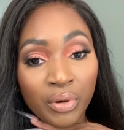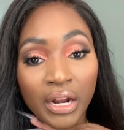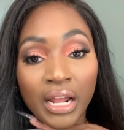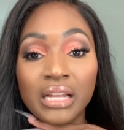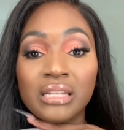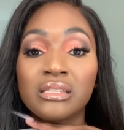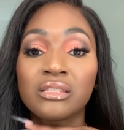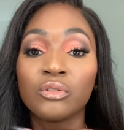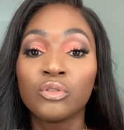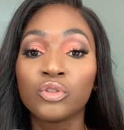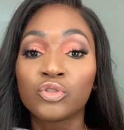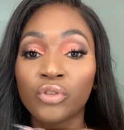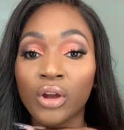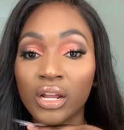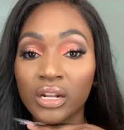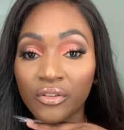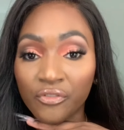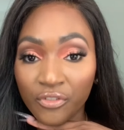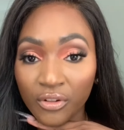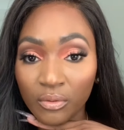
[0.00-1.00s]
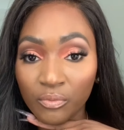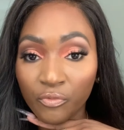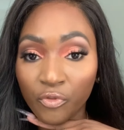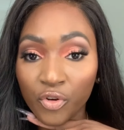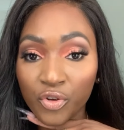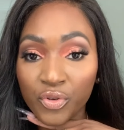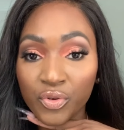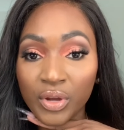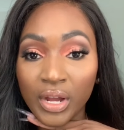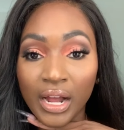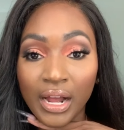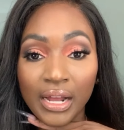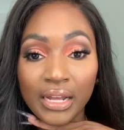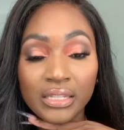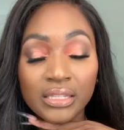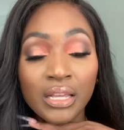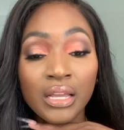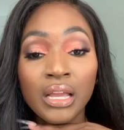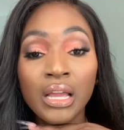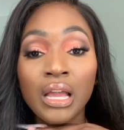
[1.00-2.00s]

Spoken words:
but I still tried to film for you guys.